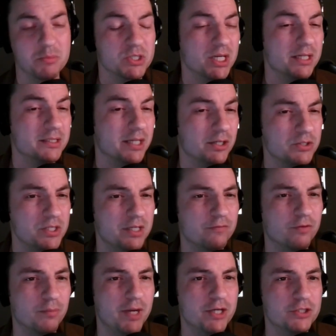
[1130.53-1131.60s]
Amazon tells the
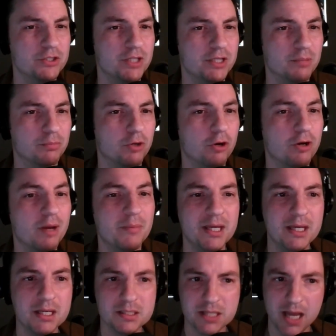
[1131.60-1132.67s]
information that the program
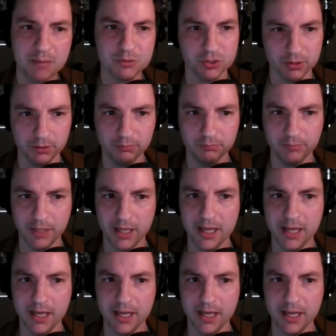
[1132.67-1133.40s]
is optional